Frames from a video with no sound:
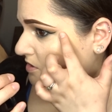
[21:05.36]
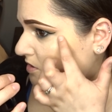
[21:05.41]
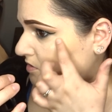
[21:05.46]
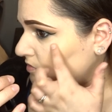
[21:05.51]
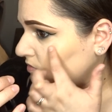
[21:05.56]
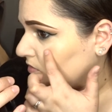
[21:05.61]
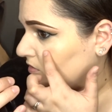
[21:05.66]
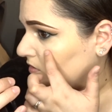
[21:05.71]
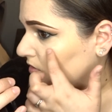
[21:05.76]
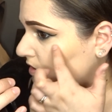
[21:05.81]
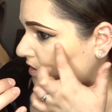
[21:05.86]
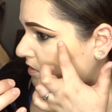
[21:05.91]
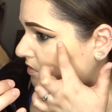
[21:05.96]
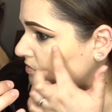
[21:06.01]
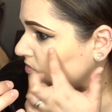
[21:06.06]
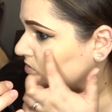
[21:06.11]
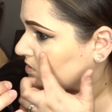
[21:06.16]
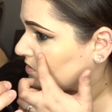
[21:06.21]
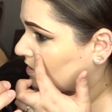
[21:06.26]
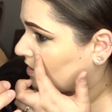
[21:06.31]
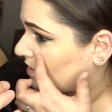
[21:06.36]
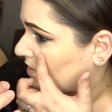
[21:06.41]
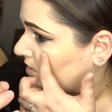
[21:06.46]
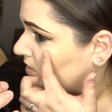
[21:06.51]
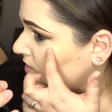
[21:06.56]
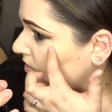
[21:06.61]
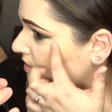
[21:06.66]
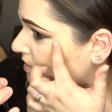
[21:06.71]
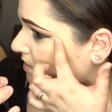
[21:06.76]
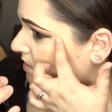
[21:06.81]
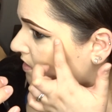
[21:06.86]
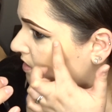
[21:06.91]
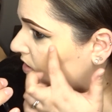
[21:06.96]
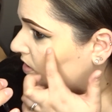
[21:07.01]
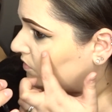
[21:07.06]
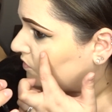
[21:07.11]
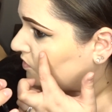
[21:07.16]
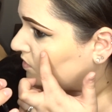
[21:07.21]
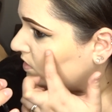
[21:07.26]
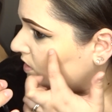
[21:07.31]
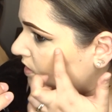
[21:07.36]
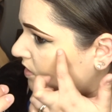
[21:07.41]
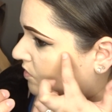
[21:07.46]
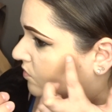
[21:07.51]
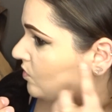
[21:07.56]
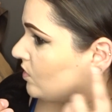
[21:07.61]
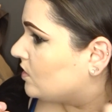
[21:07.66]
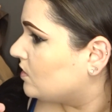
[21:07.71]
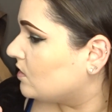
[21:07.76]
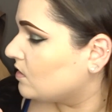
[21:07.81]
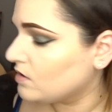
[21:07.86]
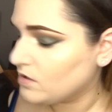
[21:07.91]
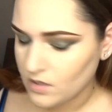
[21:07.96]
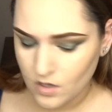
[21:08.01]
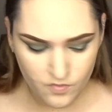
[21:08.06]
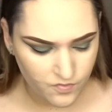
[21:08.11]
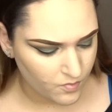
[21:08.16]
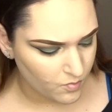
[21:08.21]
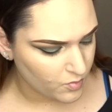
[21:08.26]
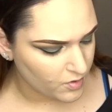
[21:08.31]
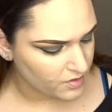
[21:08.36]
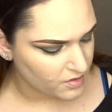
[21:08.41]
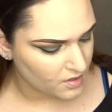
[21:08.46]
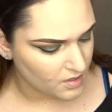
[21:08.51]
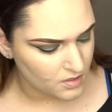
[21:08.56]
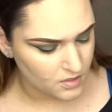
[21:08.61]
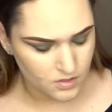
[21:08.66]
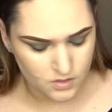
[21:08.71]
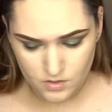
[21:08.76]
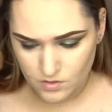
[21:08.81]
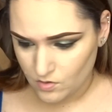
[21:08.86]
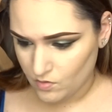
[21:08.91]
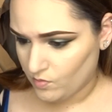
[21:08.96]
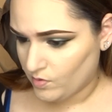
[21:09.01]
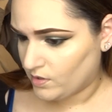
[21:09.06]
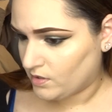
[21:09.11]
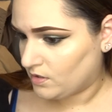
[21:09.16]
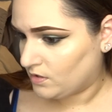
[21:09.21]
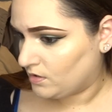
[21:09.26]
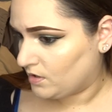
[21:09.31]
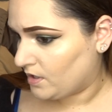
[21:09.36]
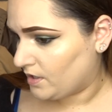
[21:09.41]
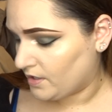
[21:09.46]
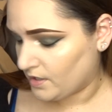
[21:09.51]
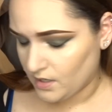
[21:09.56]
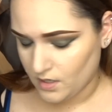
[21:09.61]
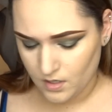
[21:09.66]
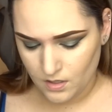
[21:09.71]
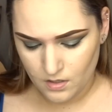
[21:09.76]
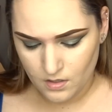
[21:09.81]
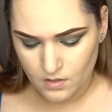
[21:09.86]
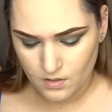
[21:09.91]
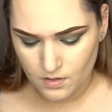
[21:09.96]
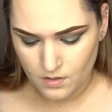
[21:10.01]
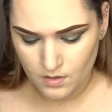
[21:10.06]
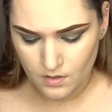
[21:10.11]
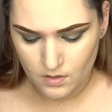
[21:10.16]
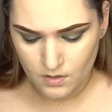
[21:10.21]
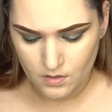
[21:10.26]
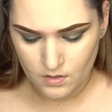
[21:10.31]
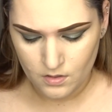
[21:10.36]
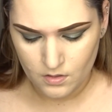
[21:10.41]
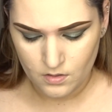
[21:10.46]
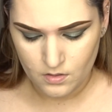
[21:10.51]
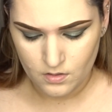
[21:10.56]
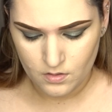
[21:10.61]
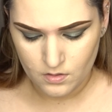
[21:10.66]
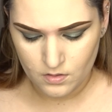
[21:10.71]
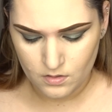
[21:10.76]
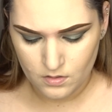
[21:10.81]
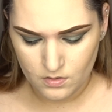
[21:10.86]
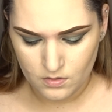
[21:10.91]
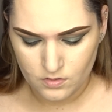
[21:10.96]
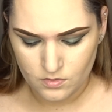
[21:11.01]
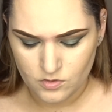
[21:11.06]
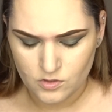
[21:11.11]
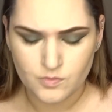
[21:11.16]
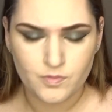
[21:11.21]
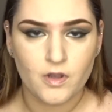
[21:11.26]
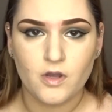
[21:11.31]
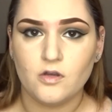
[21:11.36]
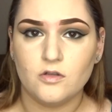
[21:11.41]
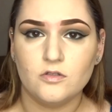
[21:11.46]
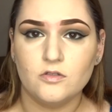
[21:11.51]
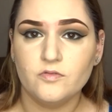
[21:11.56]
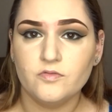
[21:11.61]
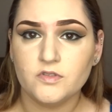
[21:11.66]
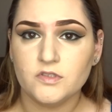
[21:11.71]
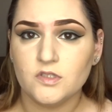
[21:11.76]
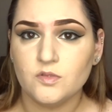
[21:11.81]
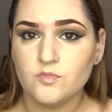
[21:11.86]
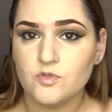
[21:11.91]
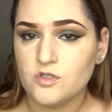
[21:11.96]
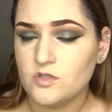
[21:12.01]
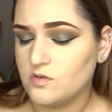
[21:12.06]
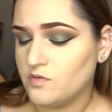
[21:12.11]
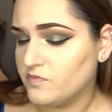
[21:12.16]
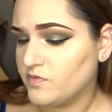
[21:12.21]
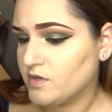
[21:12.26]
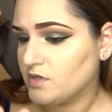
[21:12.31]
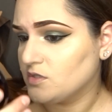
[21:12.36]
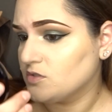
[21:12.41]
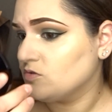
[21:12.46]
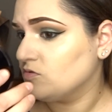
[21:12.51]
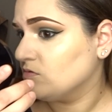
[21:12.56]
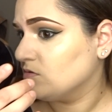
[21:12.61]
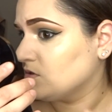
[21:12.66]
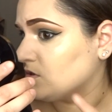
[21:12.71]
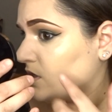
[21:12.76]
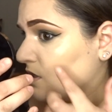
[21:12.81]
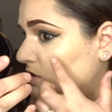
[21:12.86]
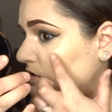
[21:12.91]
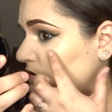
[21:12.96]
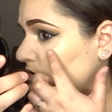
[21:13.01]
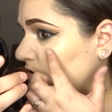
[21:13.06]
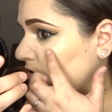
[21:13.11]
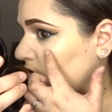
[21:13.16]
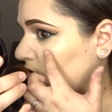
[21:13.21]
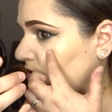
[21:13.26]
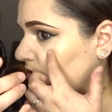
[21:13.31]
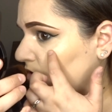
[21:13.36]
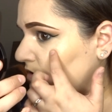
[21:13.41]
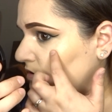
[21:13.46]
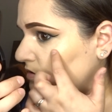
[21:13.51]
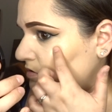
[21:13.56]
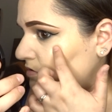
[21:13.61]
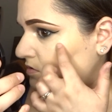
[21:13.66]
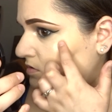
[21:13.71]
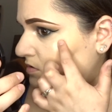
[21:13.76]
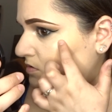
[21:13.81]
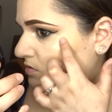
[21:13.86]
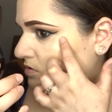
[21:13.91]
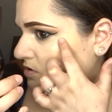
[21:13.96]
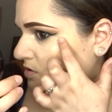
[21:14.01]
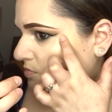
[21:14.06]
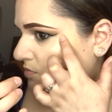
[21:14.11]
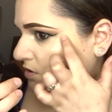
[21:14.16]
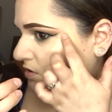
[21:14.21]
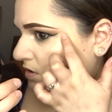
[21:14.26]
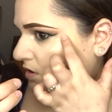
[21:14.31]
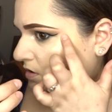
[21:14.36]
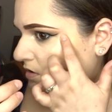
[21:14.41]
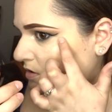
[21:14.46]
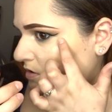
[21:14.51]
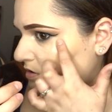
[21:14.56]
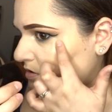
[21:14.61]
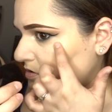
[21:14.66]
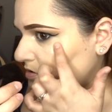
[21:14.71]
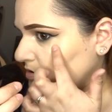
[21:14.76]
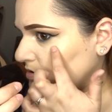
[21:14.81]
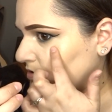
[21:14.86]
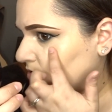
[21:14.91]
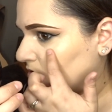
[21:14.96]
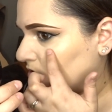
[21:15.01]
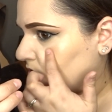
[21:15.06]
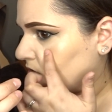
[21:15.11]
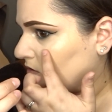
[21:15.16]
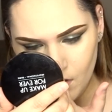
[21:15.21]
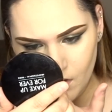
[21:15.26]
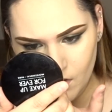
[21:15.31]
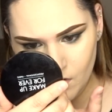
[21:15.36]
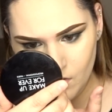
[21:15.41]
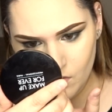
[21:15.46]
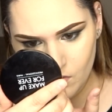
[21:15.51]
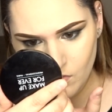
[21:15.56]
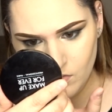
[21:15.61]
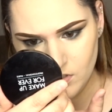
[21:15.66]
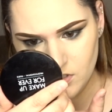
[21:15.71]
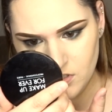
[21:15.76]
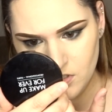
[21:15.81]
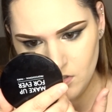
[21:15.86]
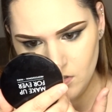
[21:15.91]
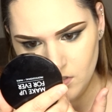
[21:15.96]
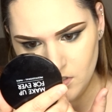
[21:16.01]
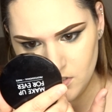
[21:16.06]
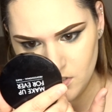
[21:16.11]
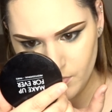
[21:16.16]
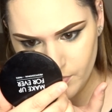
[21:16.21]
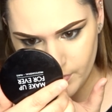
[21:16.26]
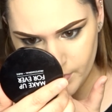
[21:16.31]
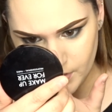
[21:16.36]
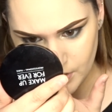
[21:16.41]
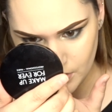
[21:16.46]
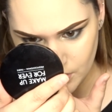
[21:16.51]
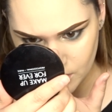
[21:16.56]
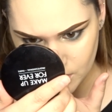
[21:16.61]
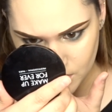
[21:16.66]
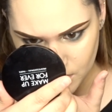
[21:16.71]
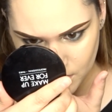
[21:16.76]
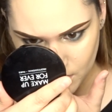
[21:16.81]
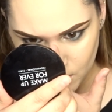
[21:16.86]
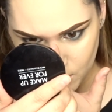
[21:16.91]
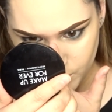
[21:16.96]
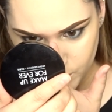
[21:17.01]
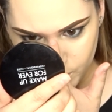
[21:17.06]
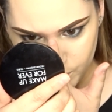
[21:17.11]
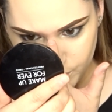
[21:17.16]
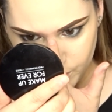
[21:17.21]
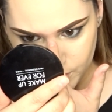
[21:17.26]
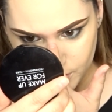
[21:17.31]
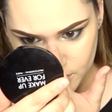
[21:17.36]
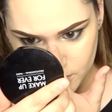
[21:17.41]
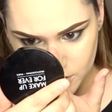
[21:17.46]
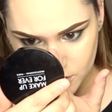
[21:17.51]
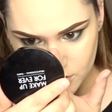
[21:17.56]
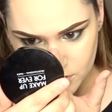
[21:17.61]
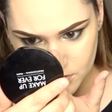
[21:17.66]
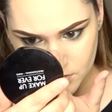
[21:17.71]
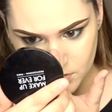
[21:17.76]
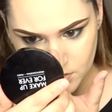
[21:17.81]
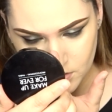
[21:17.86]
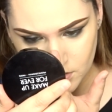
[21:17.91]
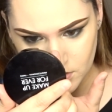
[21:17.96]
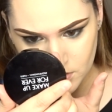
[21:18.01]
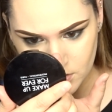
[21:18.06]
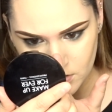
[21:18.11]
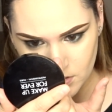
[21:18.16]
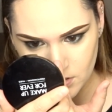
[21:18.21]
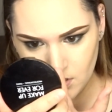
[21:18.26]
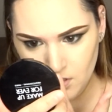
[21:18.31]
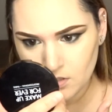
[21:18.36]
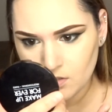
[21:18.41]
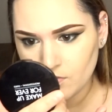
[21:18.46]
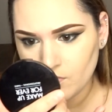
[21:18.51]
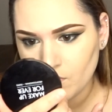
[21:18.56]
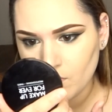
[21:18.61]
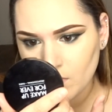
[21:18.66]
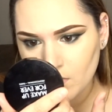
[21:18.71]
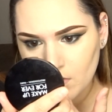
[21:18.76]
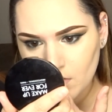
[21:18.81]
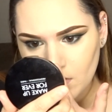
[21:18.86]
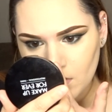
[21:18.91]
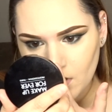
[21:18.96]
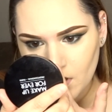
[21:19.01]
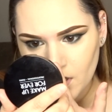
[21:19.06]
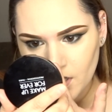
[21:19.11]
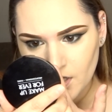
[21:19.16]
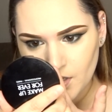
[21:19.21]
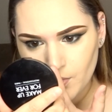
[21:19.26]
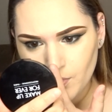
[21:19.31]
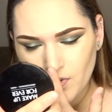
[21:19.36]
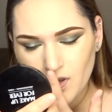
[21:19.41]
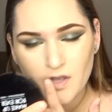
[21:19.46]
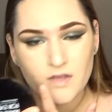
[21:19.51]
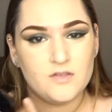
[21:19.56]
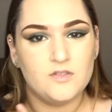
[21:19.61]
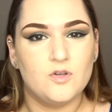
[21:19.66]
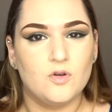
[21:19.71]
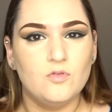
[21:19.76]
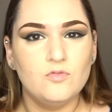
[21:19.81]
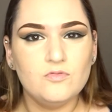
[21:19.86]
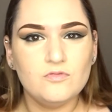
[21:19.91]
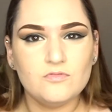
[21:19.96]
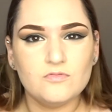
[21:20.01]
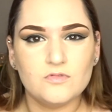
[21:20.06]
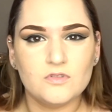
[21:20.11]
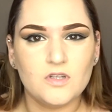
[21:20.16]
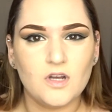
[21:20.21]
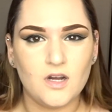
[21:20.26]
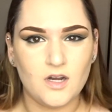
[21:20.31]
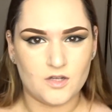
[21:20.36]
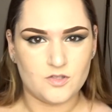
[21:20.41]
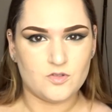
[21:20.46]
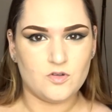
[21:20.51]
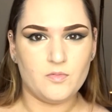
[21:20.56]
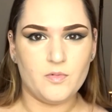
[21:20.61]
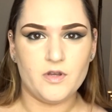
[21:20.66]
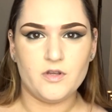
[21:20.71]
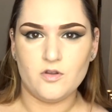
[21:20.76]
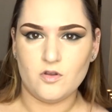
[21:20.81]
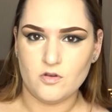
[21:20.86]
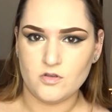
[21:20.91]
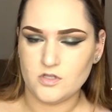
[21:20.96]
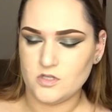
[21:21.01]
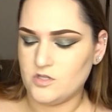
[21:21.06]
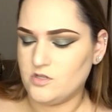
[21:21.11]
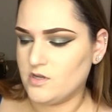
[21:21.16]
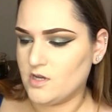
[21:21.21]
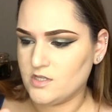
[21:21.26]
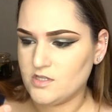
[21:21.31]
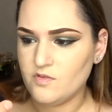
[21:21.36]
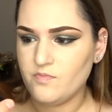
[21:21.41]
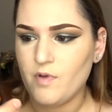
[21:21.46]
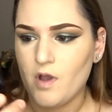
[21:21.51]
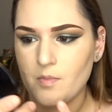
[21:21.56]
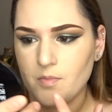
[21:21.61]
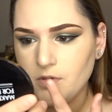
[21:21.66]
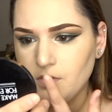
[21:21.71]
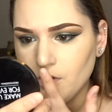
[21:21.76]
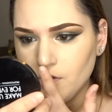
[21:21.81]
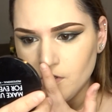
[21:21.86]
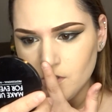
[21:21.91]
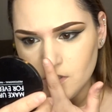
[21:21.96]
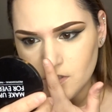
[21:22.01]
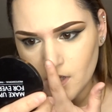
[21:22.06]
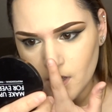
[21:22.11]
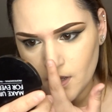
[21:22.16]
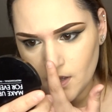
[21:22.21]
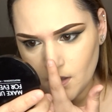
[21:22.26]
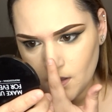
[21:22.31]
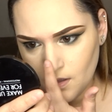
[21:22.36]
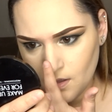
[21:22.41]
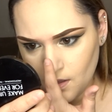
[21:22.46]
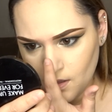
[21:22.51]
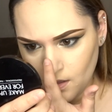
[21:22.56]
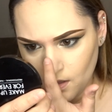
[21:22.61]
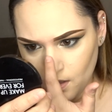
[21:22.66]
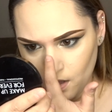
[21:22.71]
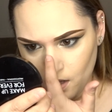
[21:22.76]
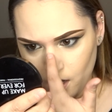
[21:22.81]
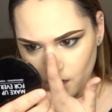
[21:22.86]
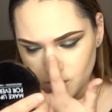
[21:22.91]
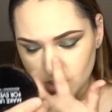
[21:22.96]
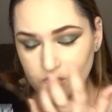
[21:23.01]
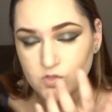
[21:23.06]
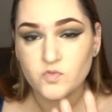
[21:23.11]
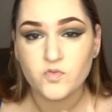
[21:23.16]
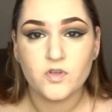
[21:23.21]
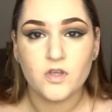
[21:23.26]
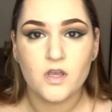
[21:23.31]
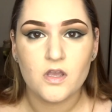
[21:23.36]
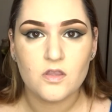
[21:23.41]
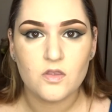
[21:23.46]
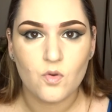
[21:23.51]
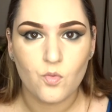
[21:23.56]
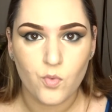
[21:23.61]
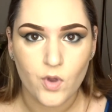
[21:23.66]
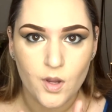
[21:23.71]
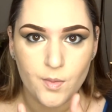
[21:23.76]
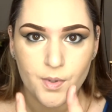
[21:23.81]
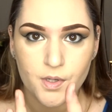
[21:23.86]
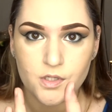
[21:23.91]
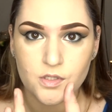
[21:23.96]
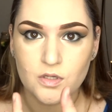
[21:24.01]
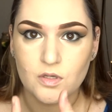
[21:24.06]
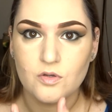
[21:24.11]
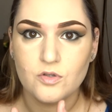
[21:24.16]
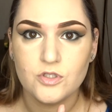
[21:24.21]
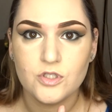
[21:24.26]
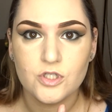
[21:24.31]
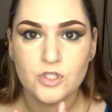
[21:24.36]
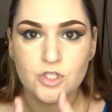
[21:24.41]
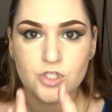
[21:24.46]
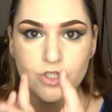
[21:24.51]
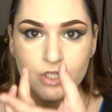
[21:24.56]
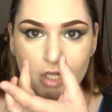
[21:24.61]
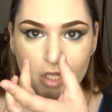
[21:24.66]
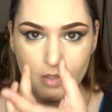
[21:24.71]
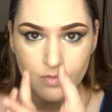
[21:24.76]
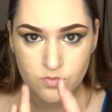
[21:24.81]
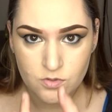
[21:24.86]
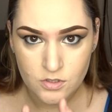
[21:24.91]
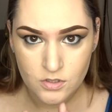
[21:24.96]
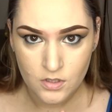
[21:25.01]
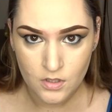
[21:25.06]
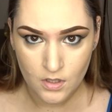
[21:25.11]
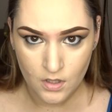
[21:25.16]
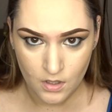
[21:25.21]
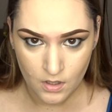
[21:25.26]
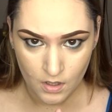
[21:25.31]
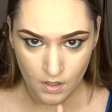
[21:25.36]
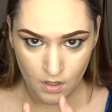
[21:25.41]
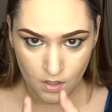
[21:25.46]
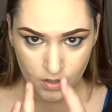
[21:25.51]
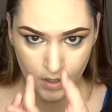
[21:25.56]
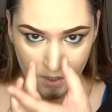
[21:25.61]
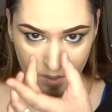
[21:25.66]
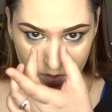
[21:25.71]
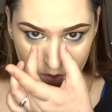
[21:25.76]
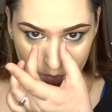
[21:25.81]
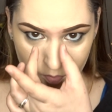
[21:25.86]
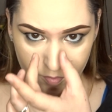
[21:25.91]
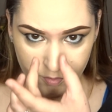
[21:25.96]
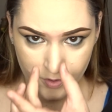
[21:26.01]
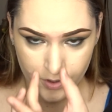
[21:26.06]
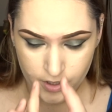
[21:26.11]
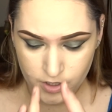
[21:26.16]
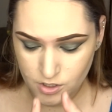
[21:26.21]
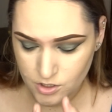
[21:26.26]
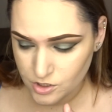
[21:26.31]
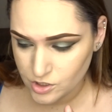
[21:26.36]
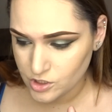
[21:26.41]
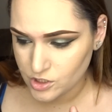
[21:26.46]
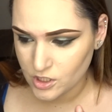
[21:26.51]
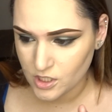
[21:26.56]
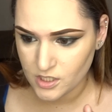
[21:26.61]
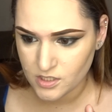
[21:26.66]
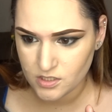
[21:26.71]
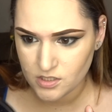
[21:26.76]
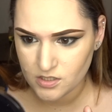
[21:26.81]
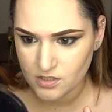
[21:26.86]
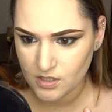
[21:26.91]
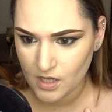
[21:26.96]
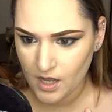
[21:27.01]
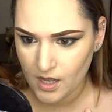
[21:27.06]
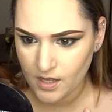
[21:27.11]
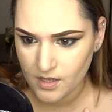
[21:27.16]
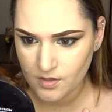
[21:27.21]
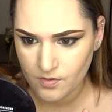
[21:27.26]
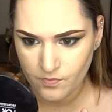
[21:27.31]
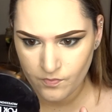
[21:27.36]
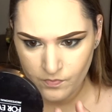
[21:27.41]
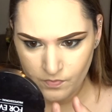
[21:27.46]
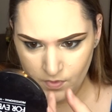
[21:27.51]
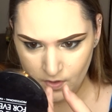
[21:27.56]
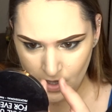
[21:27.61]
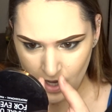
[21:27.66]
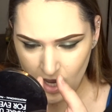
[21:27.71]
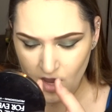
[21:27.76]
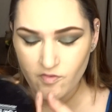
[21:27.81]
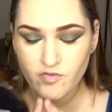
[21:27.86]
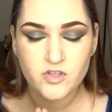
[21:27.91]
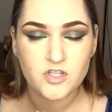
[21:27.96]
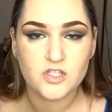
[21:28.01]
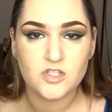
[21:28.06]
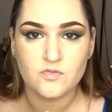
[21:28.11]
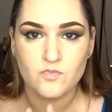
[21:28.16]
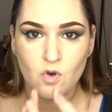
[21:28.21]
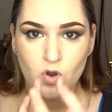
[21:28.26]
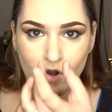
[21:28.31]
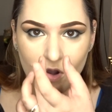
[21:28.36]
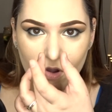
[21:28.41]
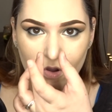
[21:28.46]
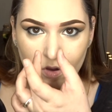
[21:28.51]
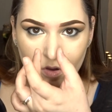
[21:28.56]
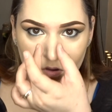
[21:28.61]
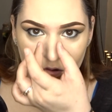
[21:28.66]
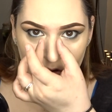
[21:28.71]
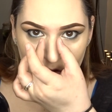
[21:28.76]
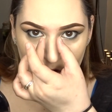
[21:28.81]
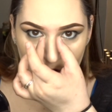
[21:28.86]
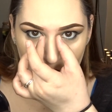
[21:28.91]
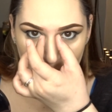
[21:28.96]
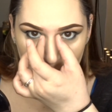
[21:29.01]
subtle glow. So like if you kind of want a glow from within and you don't want to like use powder for some reason, you find it too intense, you can use something like this. I always go on the tip of my nose and go up the bridge. I don't contour my nose, and you guys have probably noticed that. I just feel like the way my nose is shaped, like the bridge, it's not, I have a small